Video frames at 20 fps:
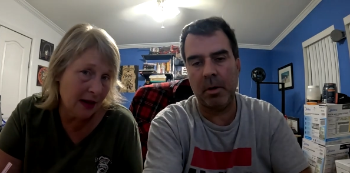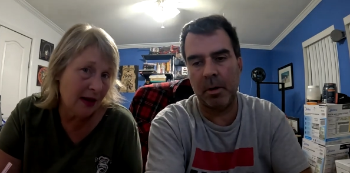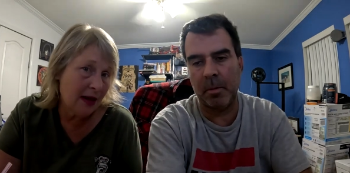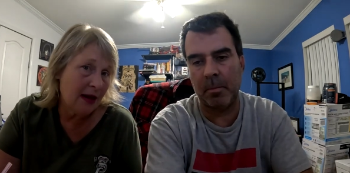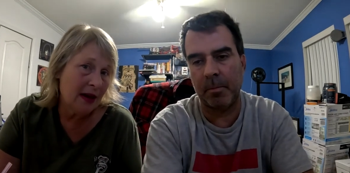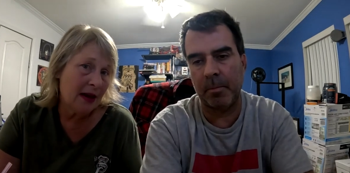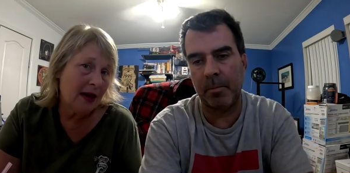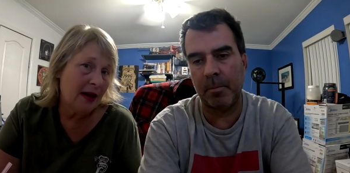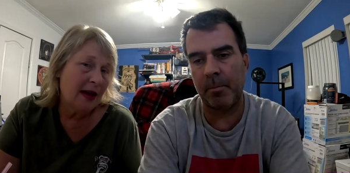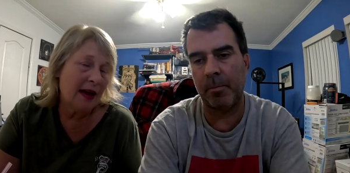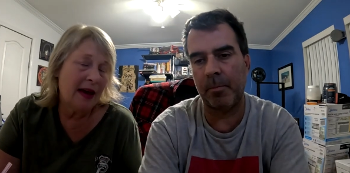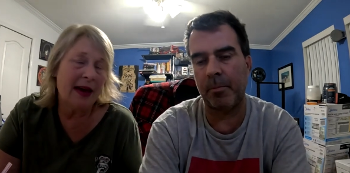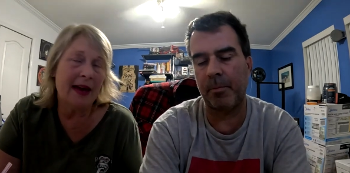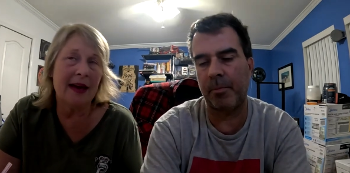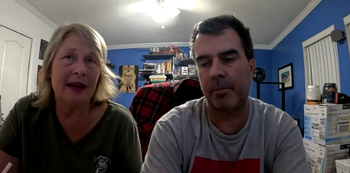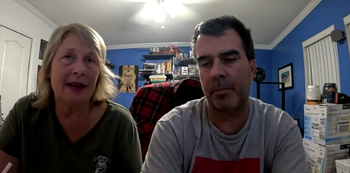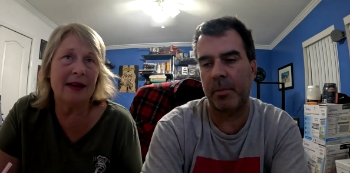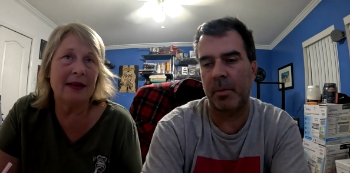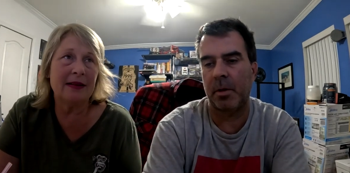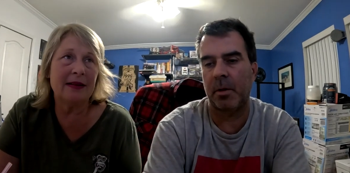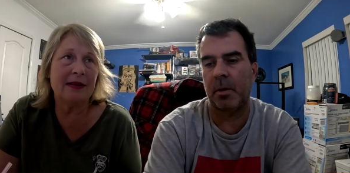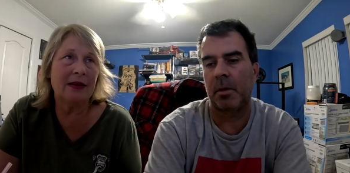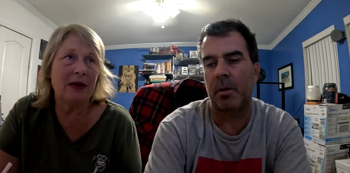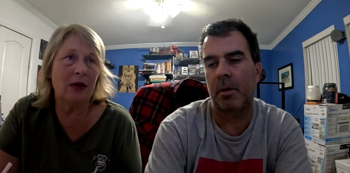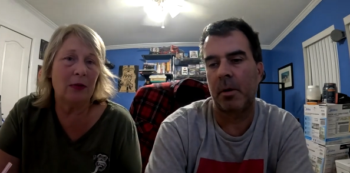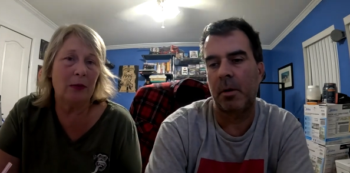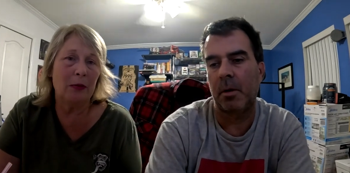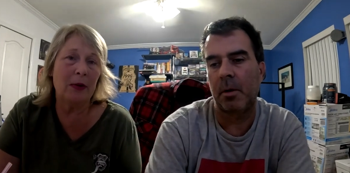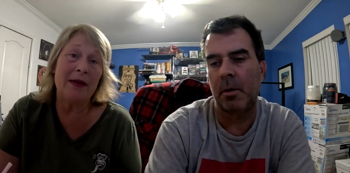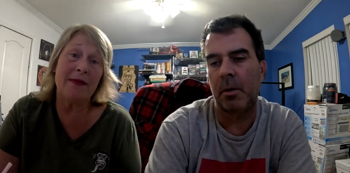Speaker 1: Yeah and
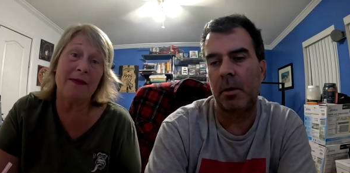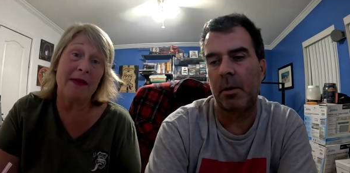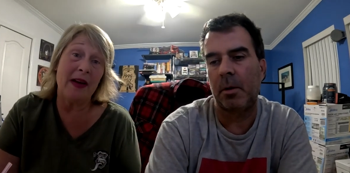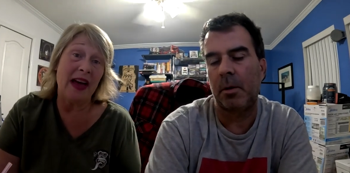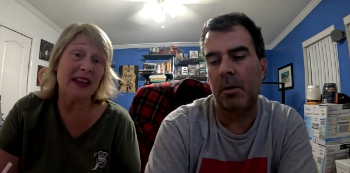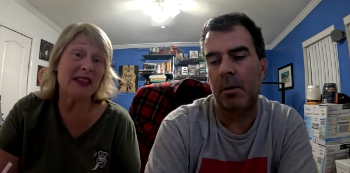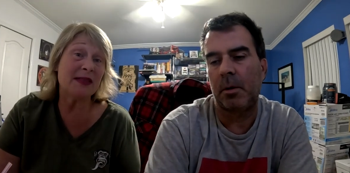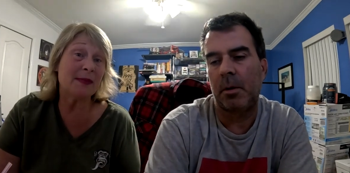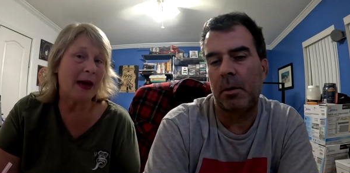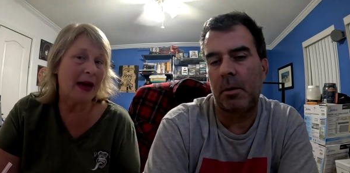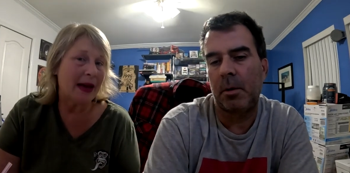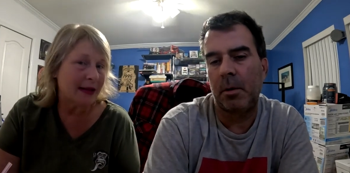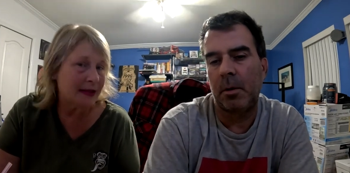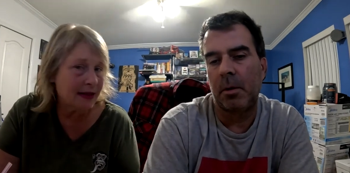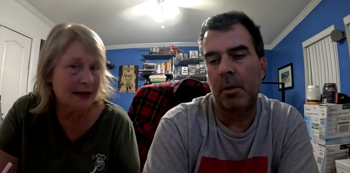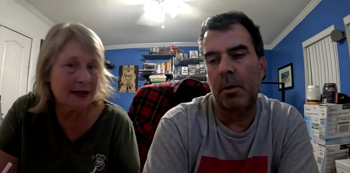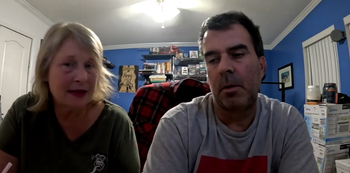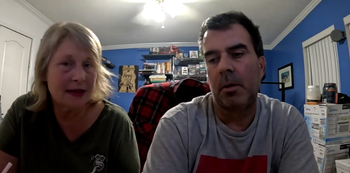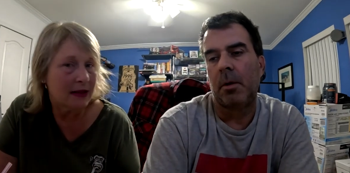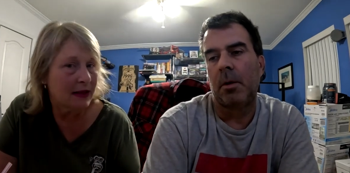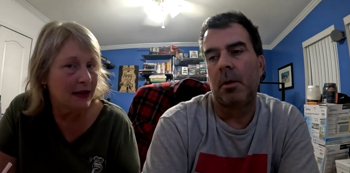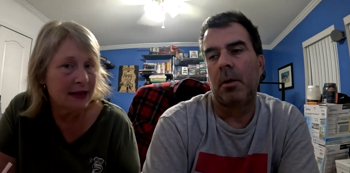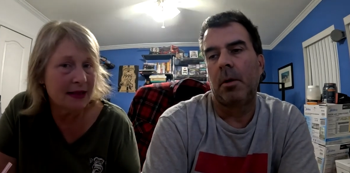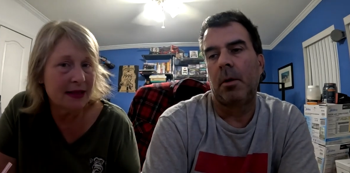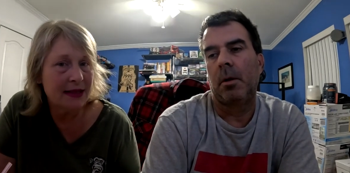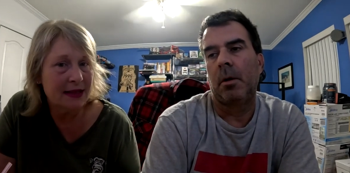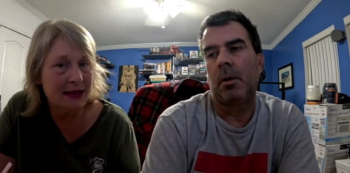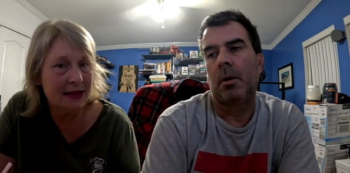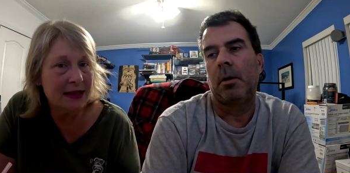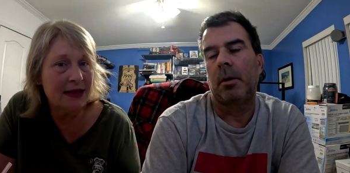you know we have fast passes at
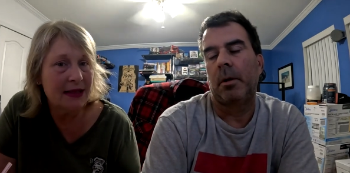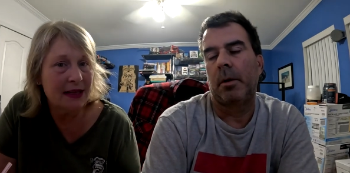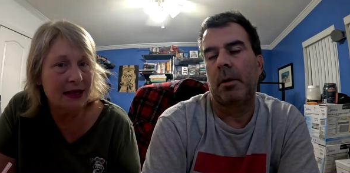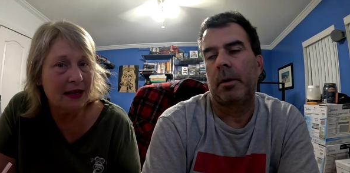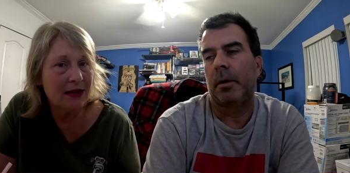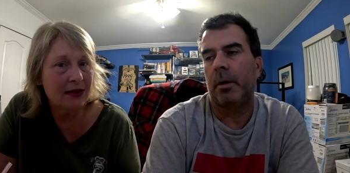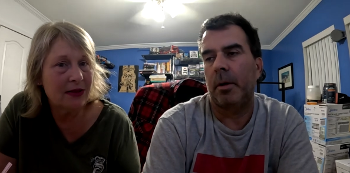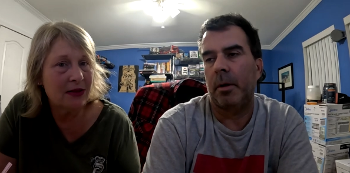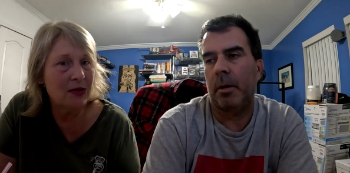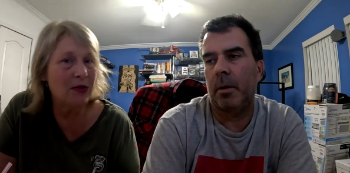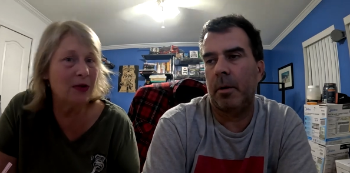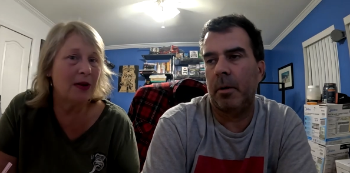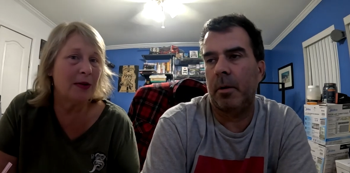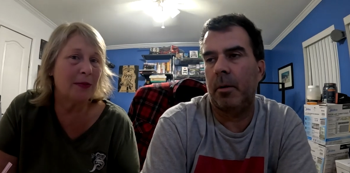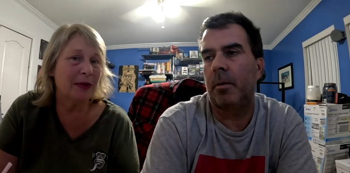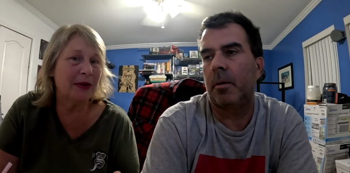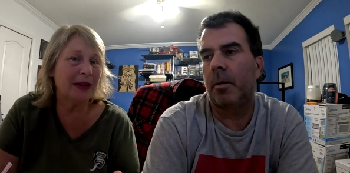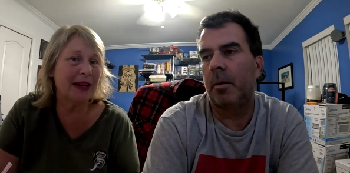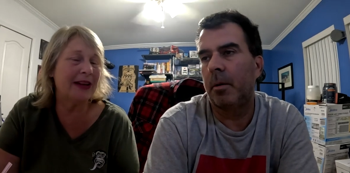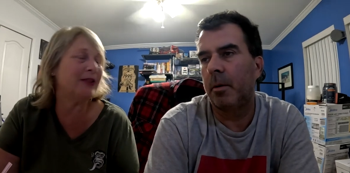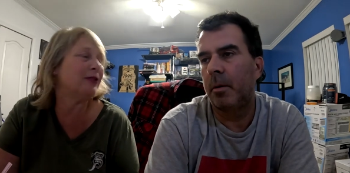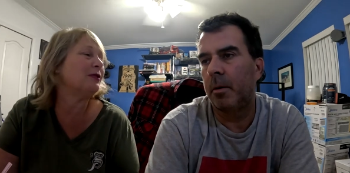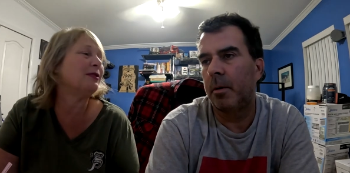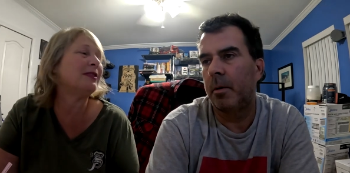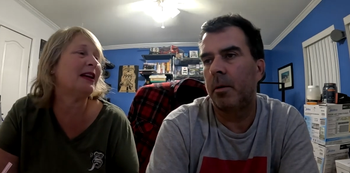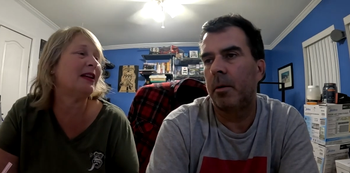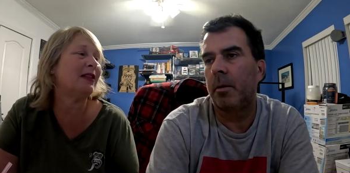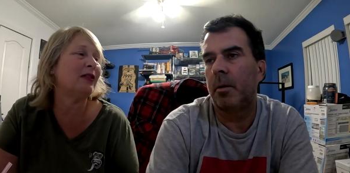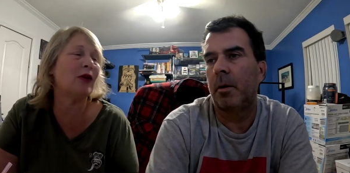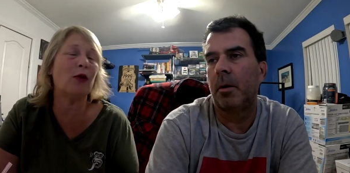least at disney so you can plan your
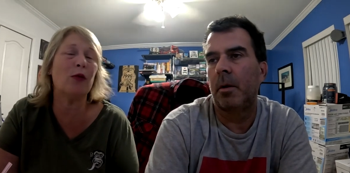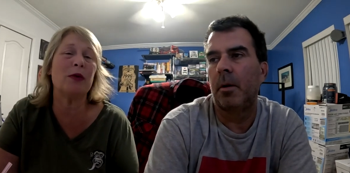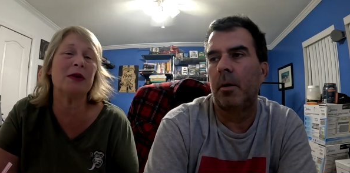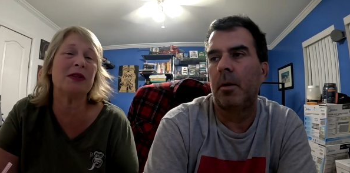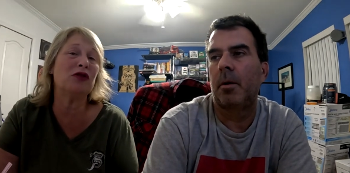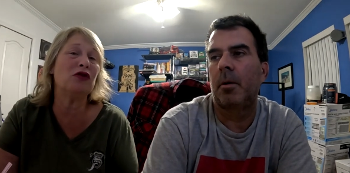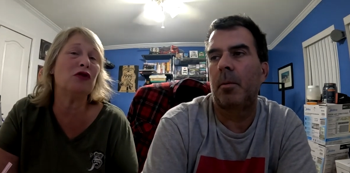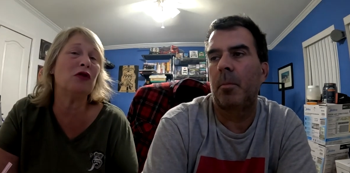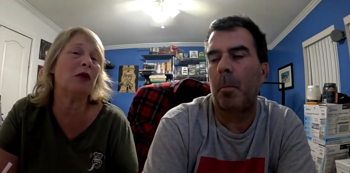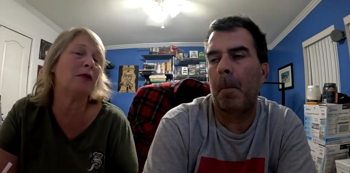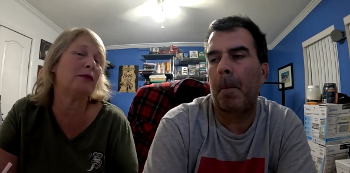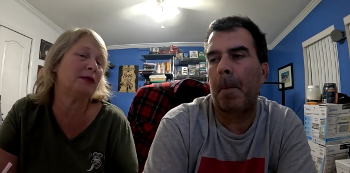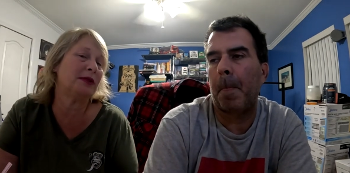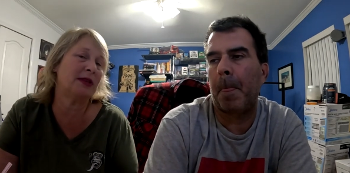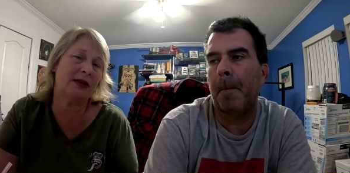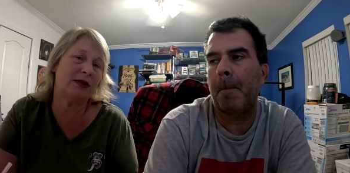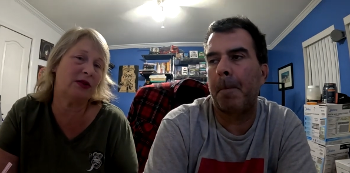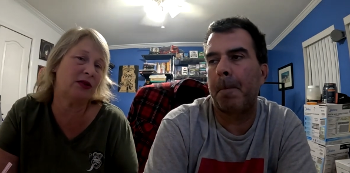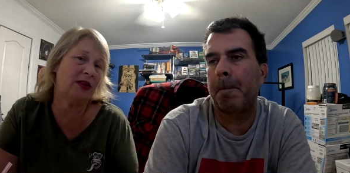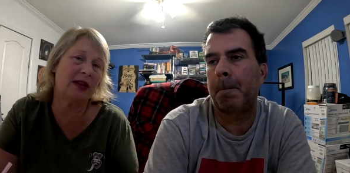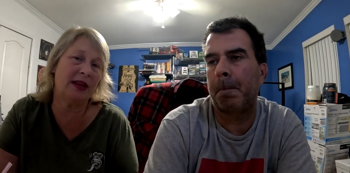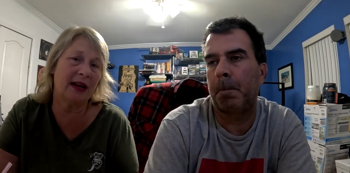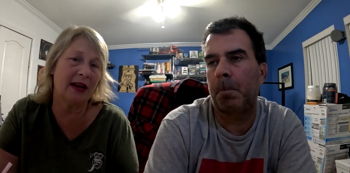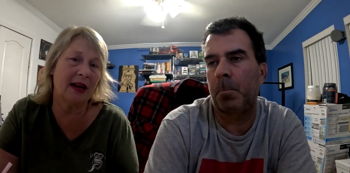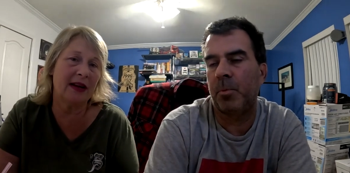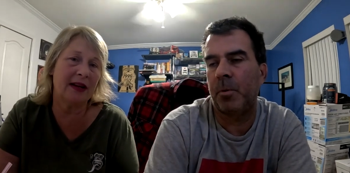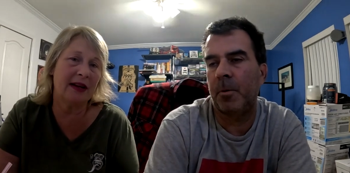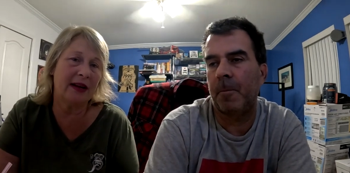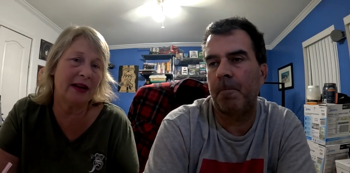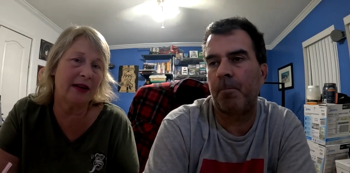day there was no such
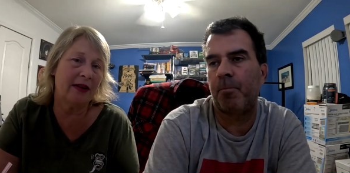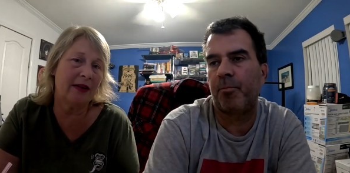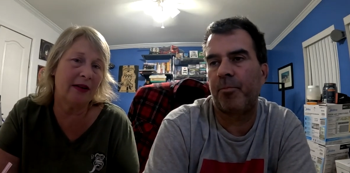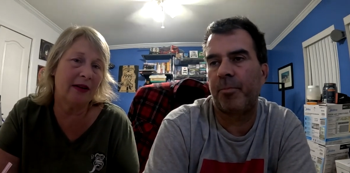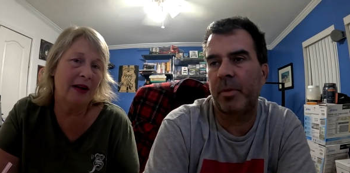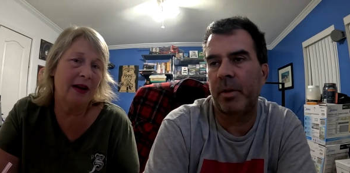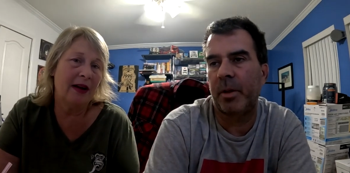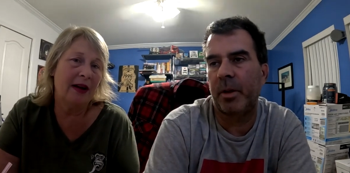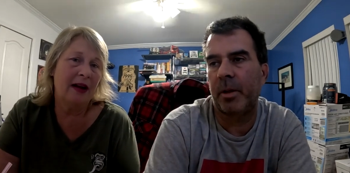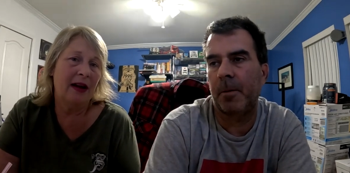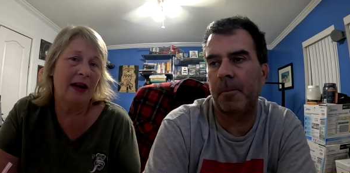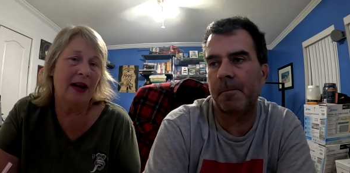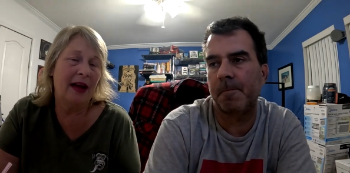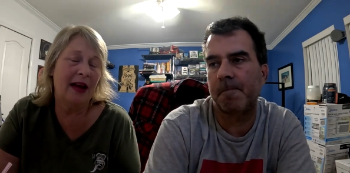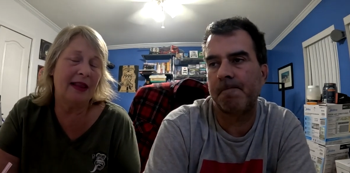thing on here yeah.